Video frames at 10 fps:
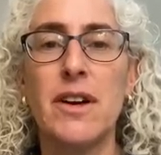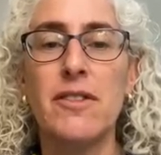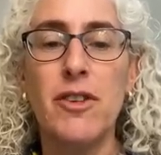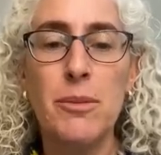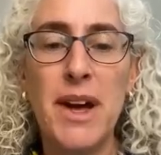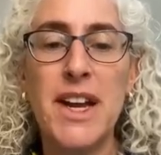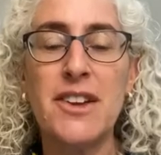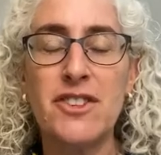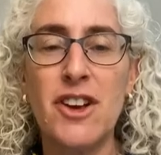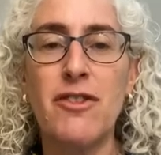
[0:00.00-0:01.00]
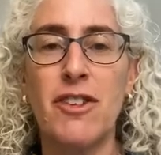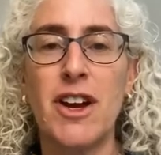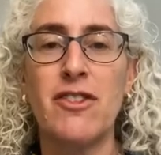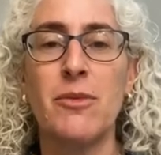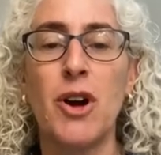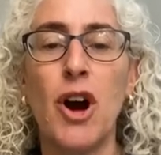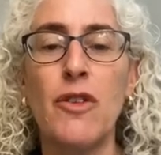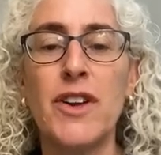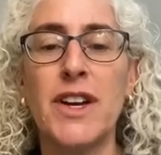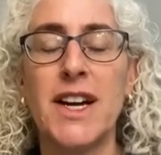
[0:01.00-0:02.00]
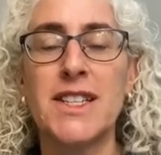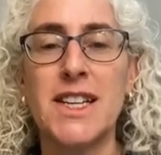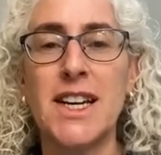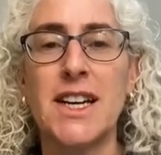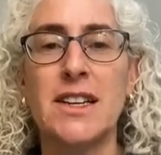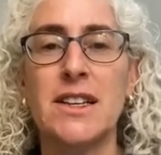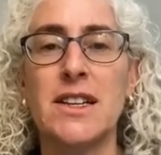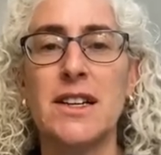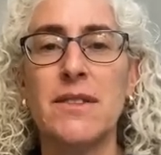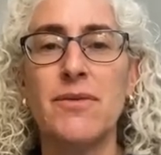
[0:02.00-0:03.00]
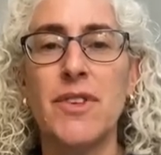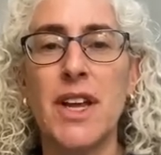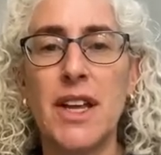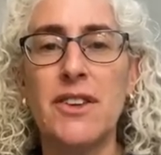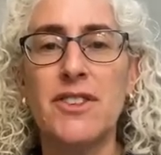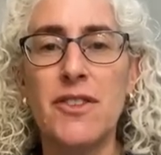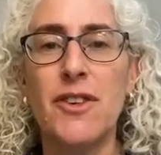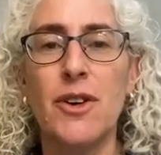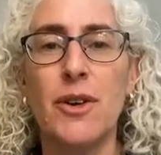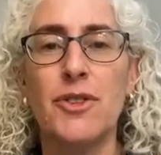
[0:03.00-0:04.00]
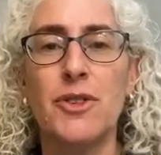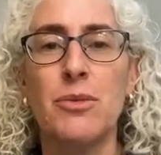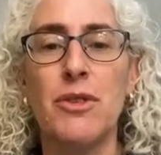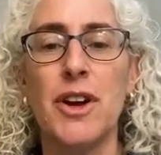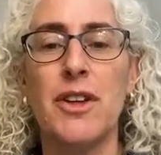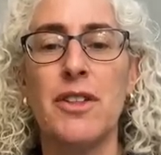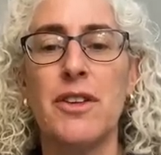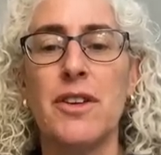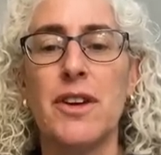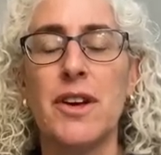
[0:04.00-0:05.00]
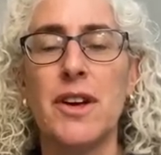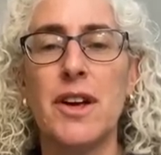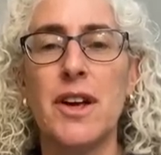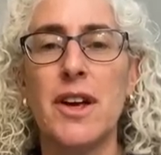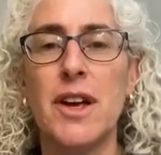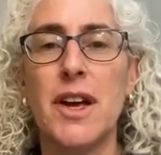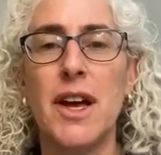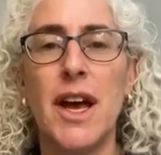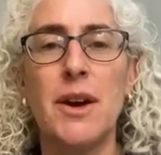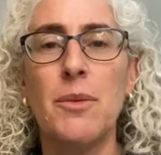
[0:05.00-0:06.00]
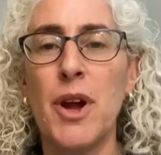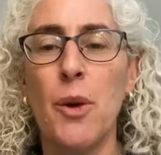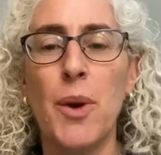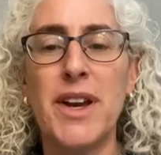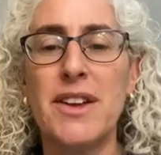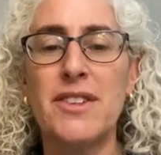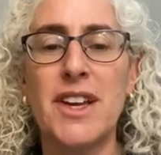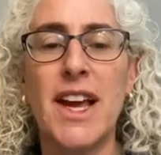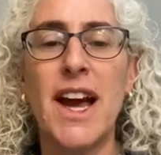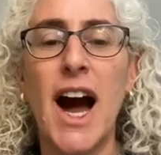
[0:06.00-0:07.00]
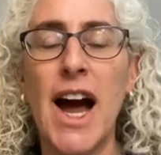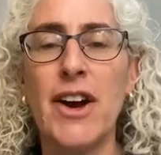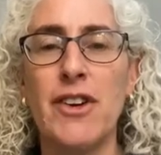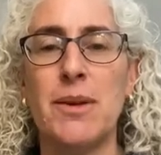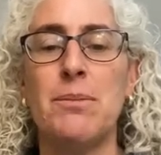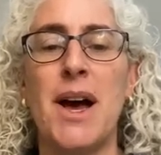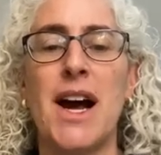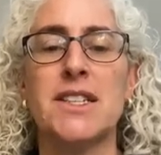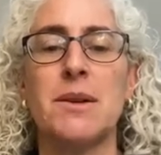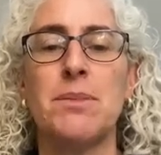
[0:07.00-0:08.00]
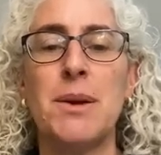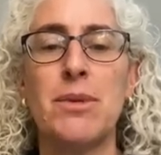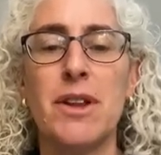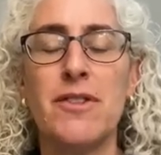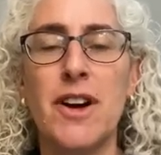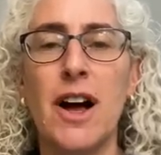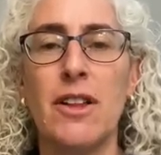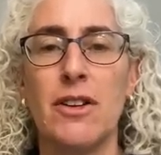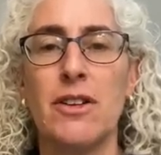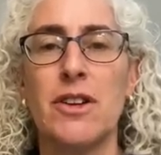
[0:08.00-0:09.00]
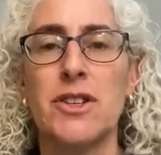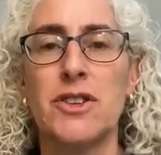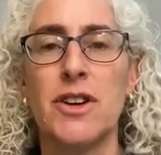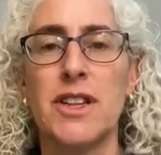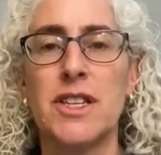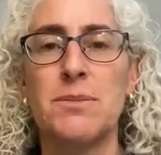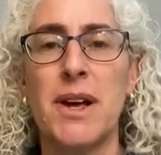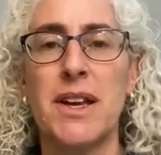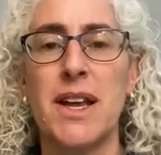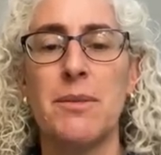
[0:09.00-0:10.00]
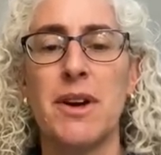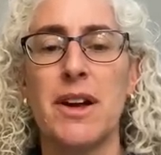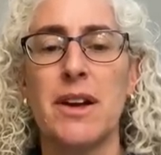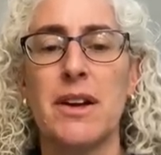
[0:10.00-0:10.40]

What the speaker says: For many suffering from COVID-19, it is difficult to breathe. And we are witnessing a higher impact on people of color during this pandemic.